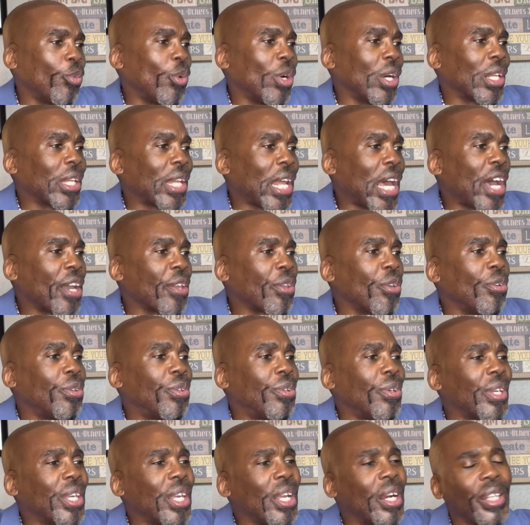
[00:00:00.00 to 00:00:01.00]
will allow you
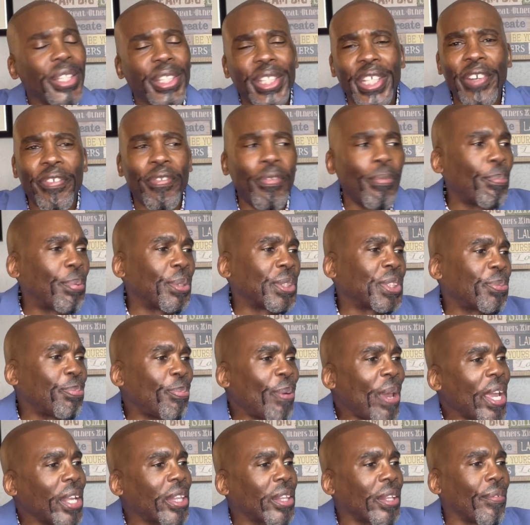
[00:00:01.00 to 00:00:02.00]
to get a different
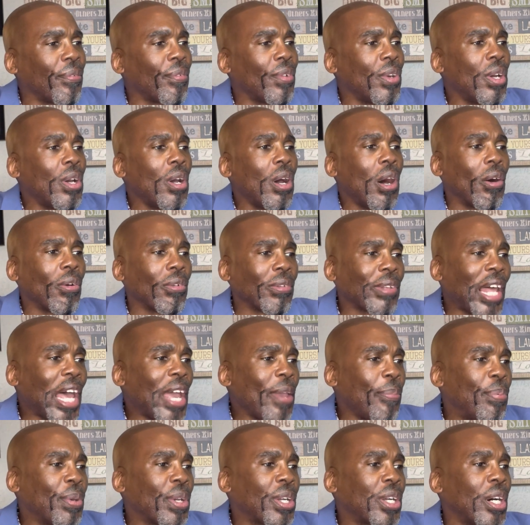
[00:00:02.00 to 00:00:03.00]
perspective on
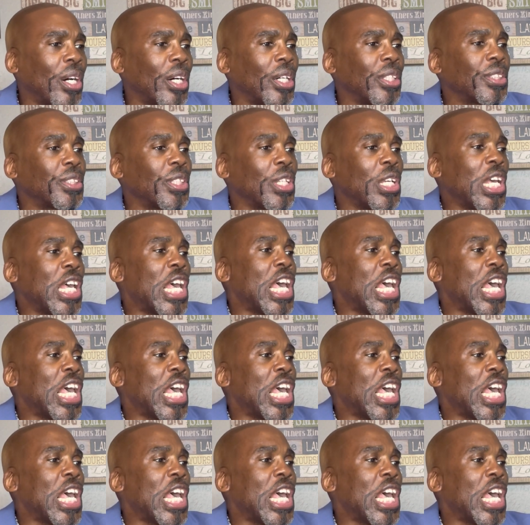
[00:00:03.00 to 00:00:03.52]
life because